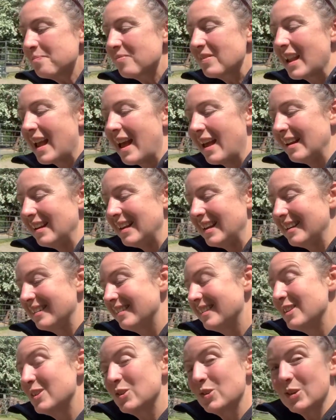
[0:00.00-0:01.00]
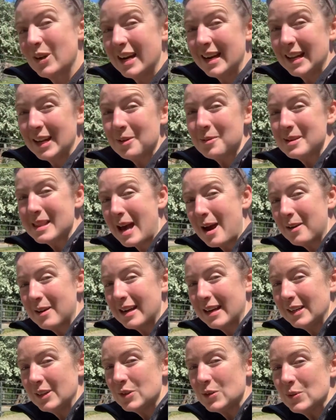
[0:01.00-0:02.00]
And in this training without
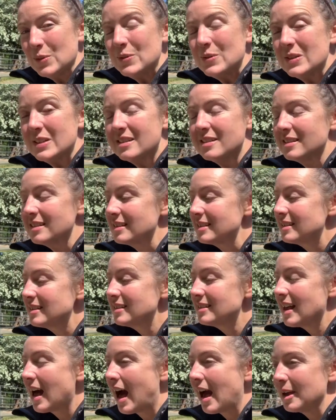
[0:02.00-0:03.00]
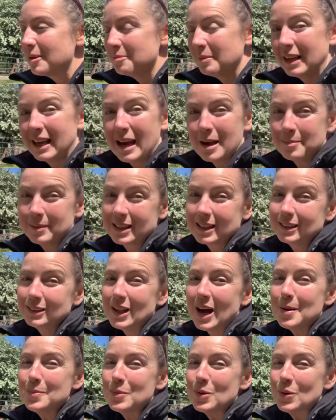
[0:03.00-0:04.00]
any tools, I'm becoming a
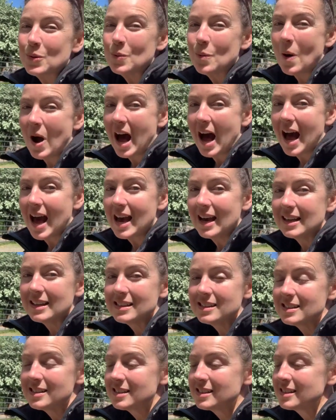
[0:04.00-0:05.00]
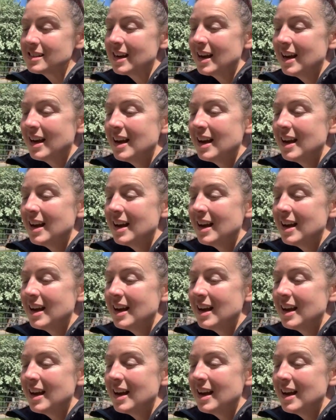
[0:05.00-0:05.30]
lot more wise